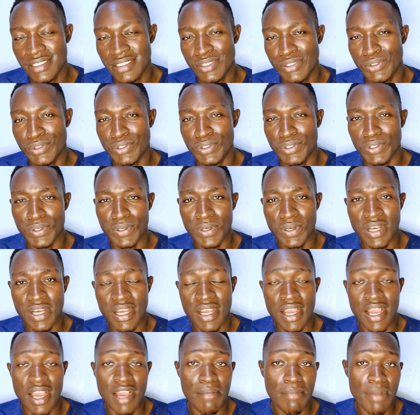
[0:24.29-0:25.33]
to talk
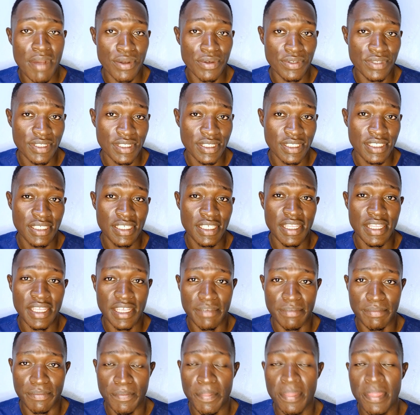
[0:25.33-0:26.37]
about
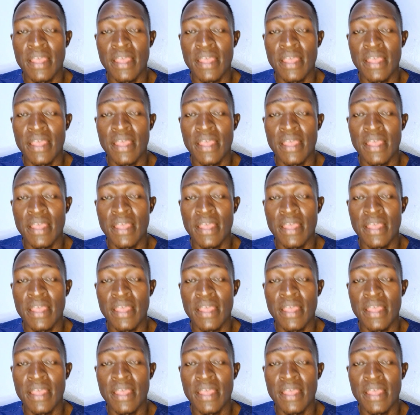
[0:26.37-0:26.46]
them.